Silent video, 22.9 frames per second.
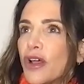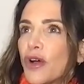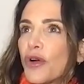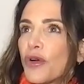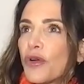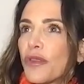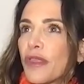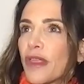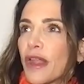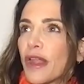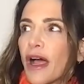
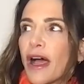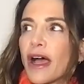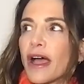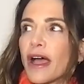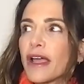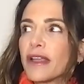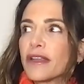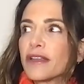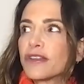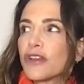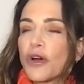that I
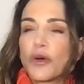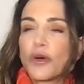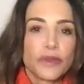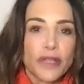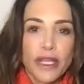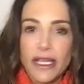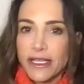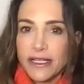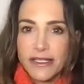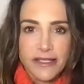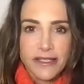don't like
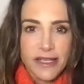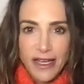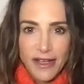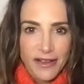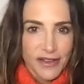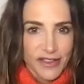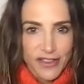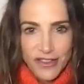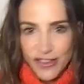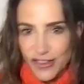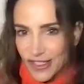sex. That's
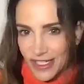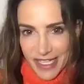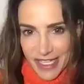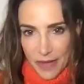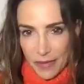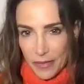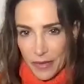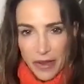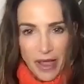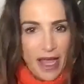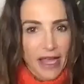just an
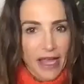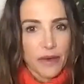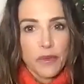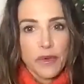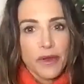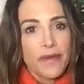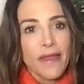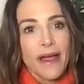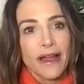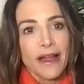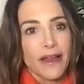example. I will
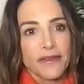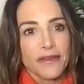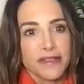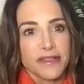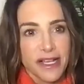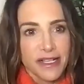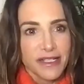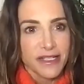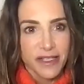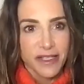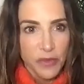not have sex
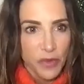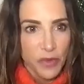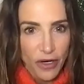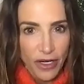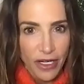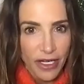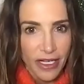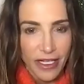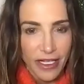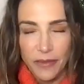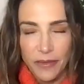in the
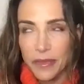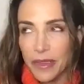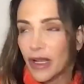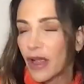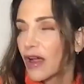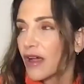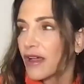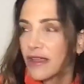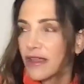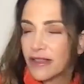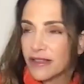morning
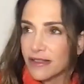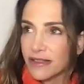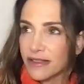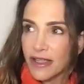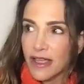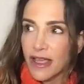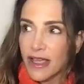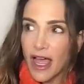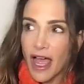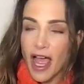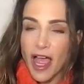because
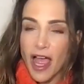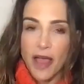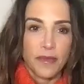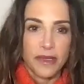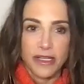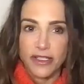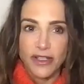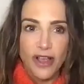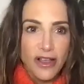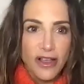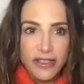I'm
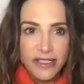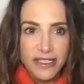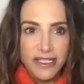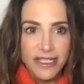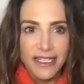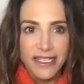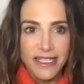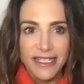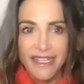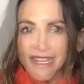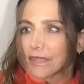
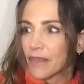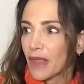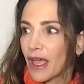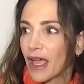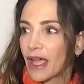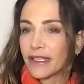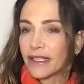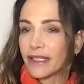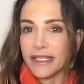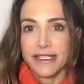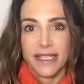exhausted. I
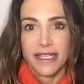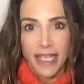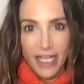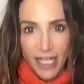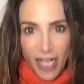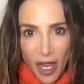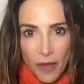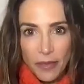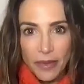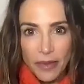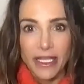like to get up.
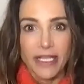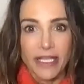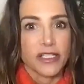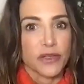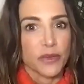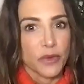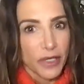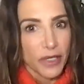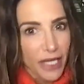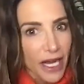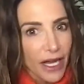I like to work
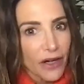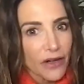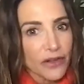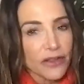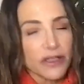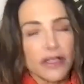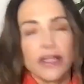out.